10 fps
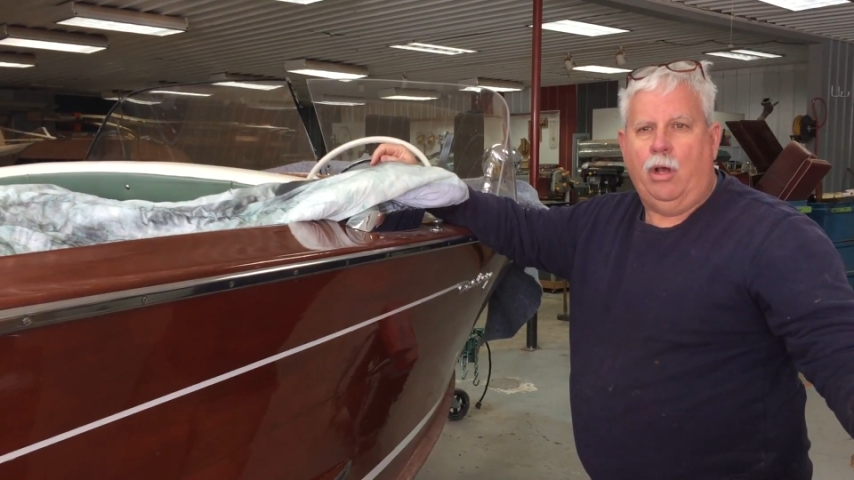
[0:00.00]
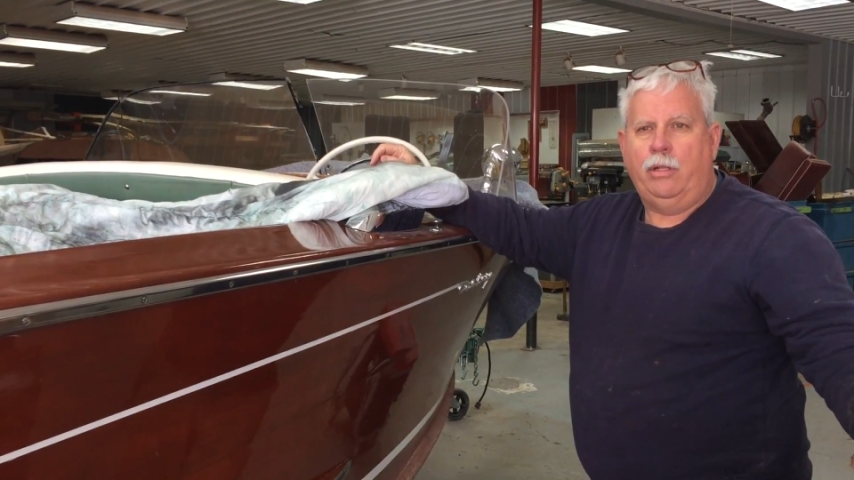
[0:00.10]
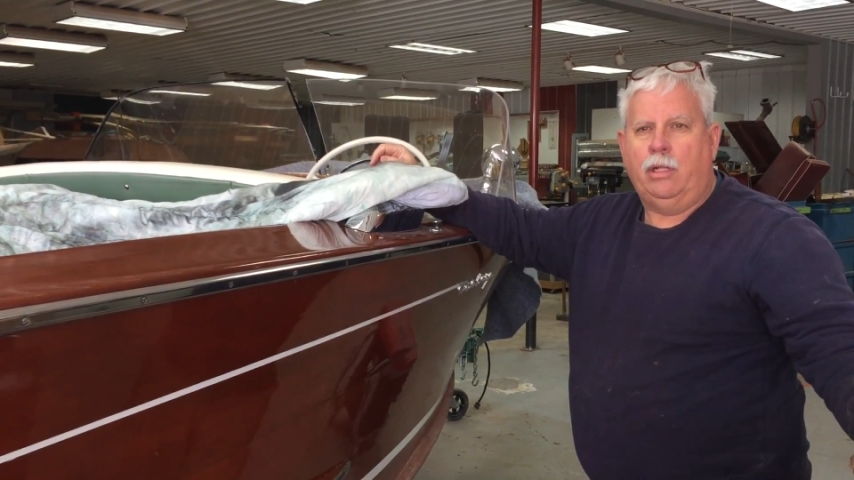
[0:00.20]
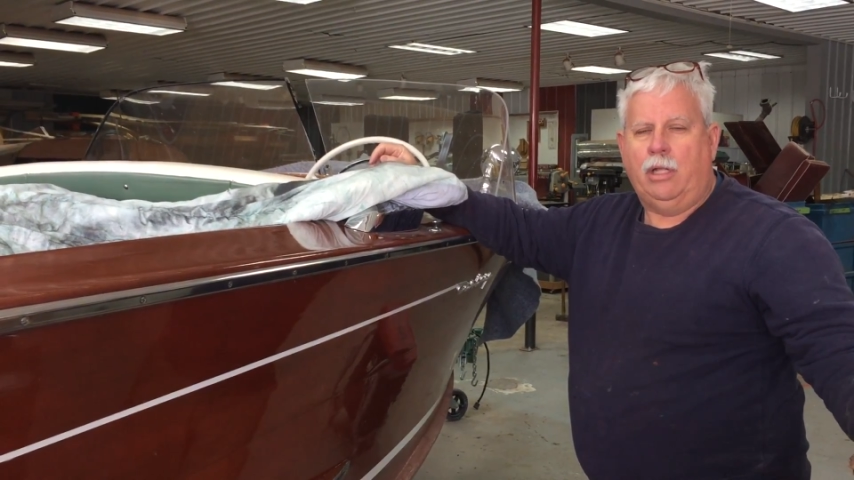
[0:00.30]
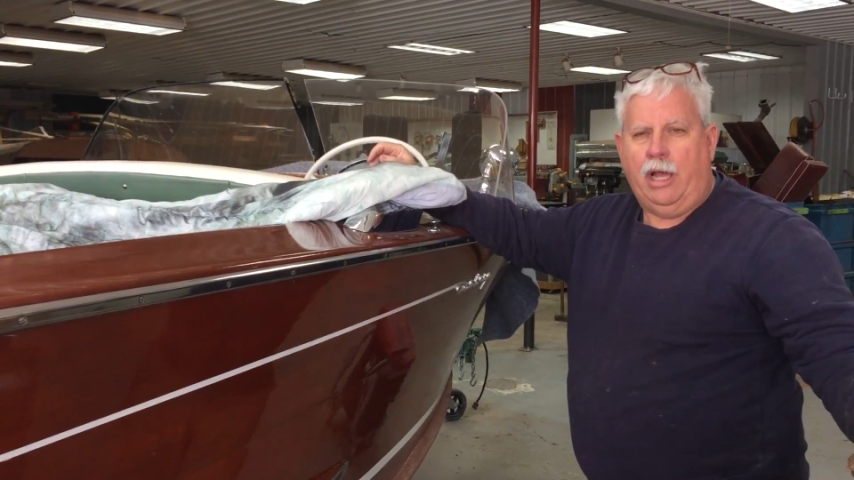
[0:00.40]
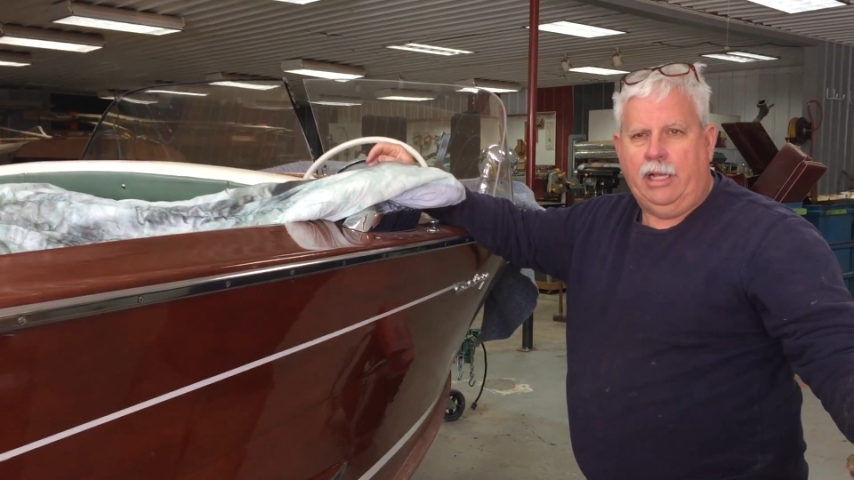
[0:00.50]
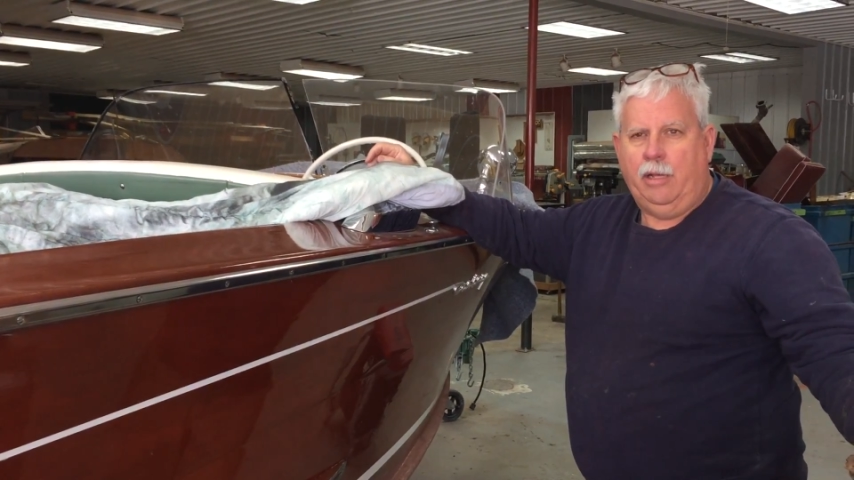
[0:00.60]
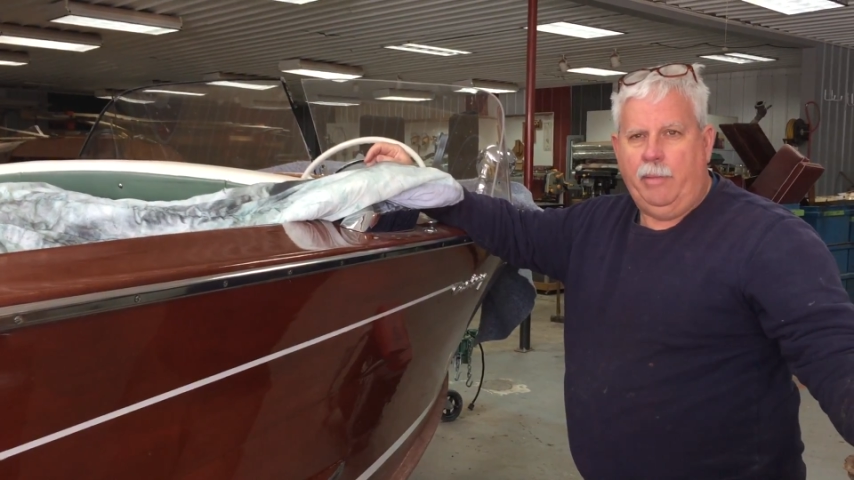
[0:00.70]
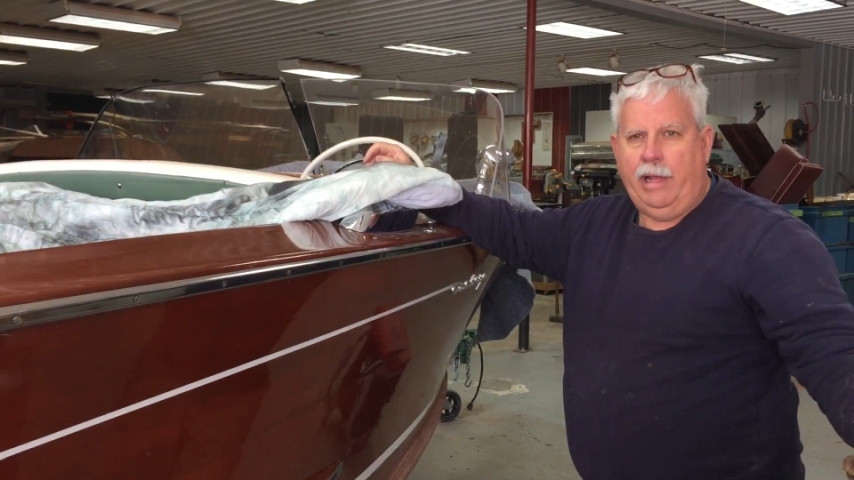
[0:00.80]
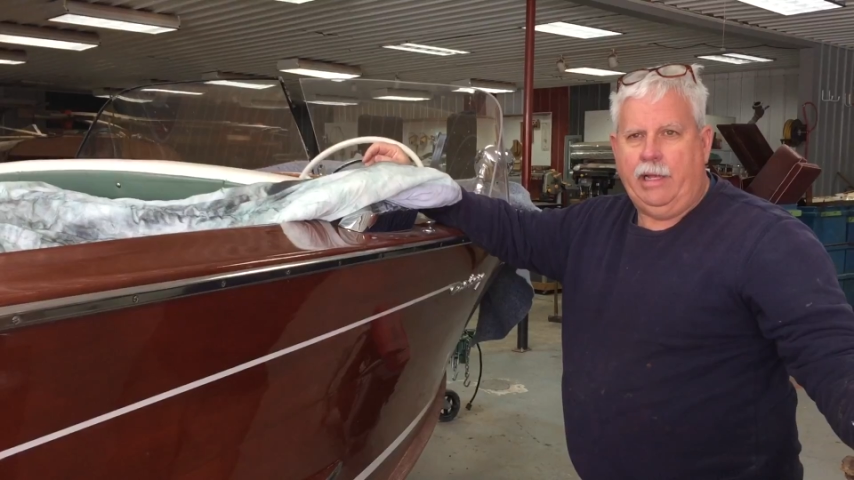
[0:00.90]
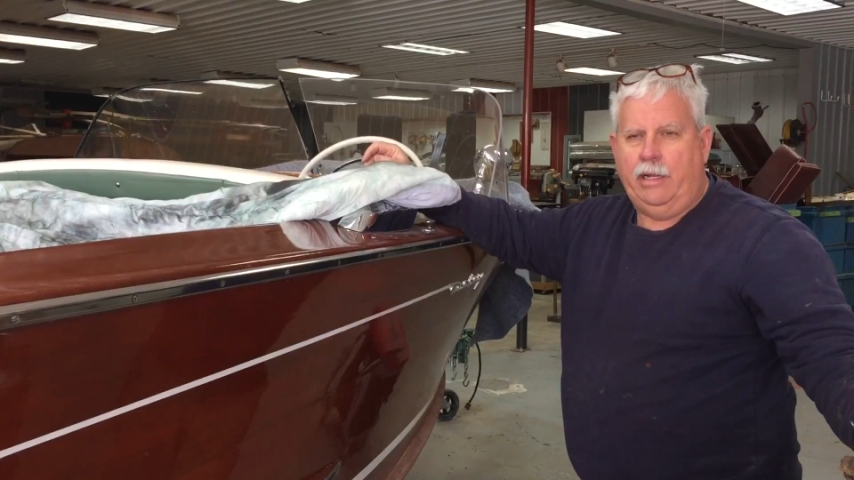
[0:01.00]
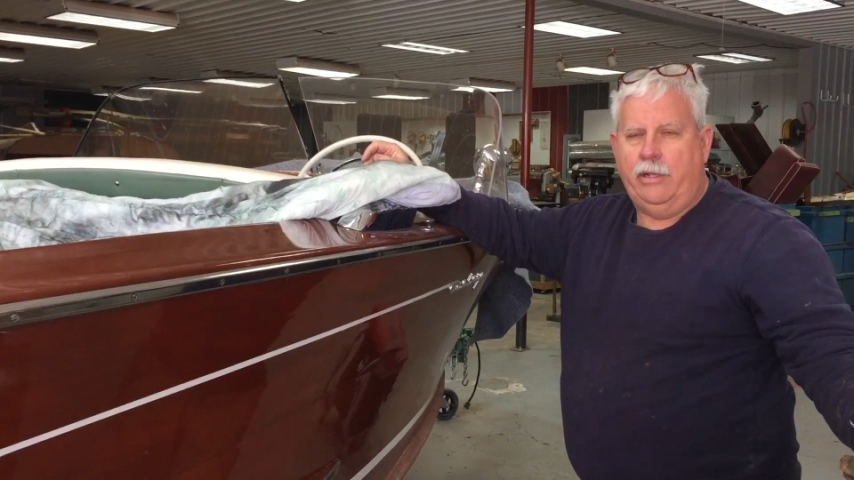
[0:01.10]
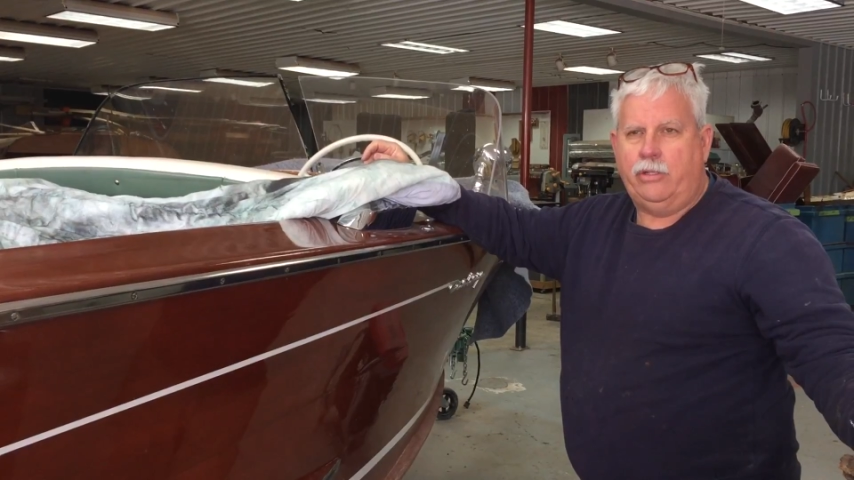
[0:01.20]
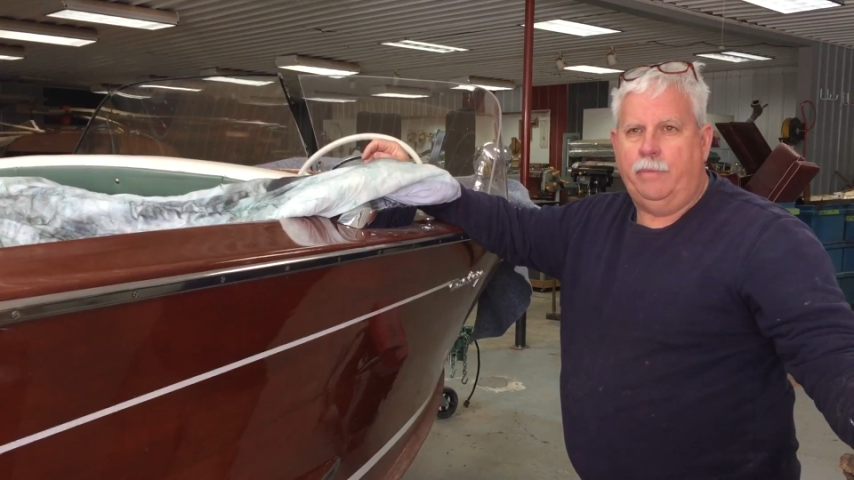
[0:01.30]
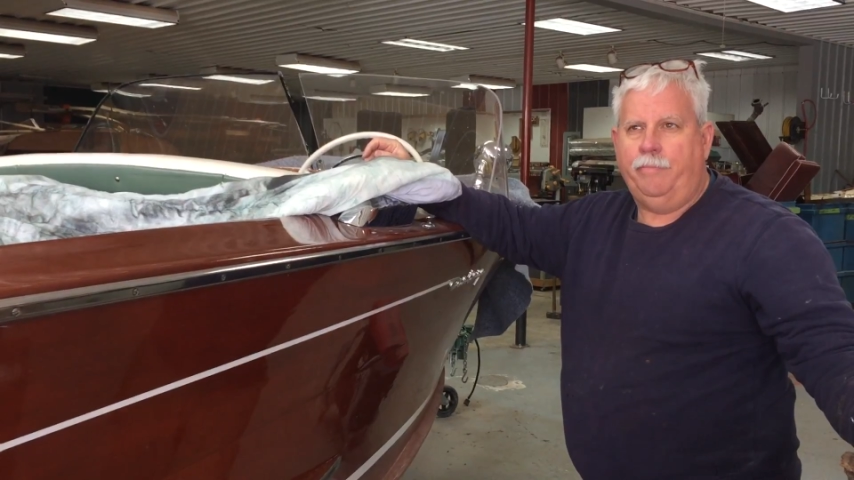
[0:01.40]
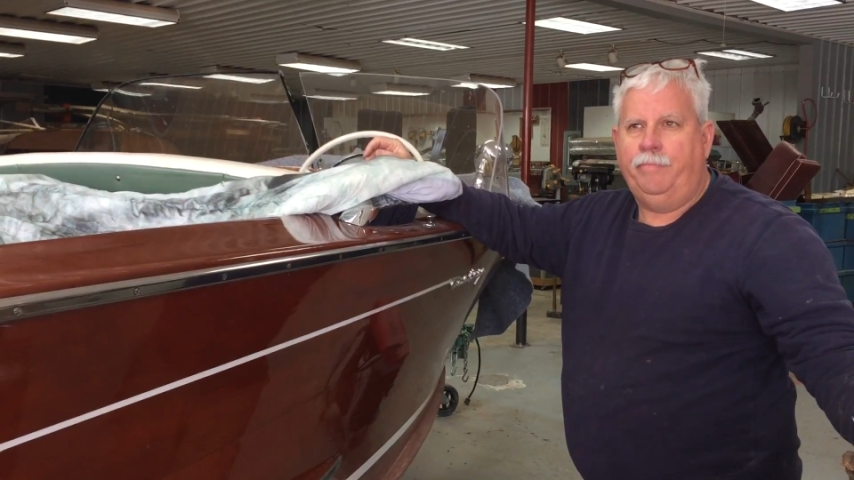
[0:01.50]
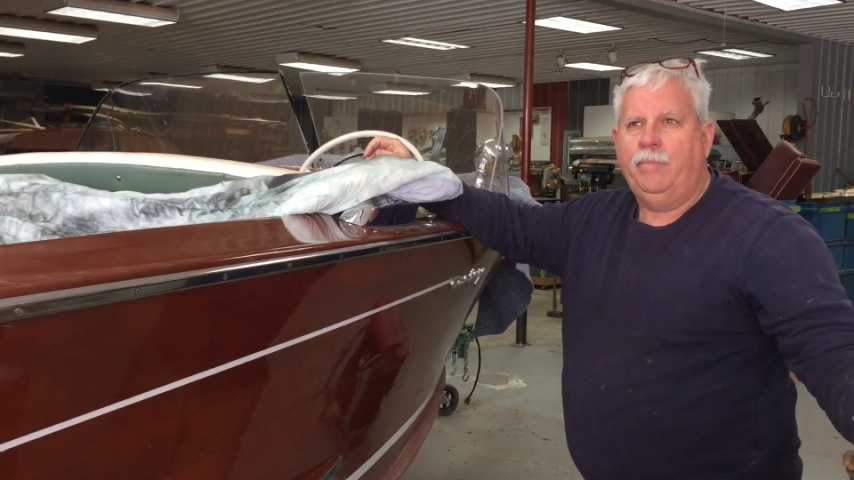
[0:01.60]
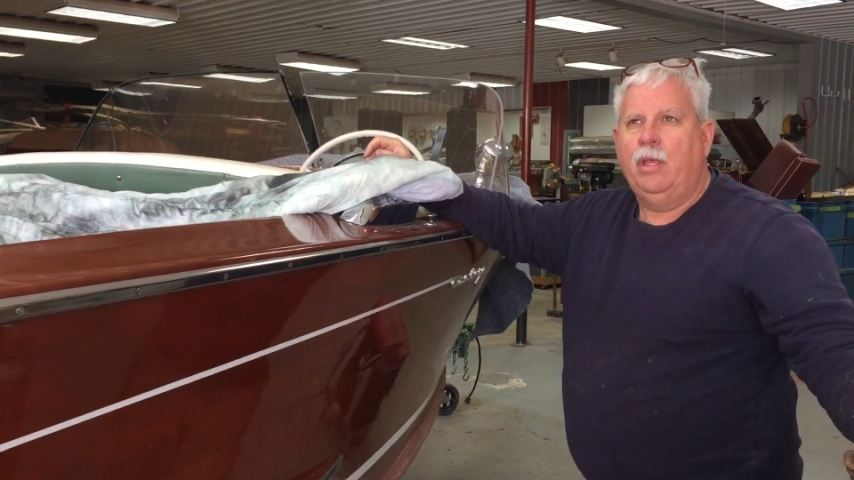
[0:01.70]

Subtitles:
on the locking mechanism,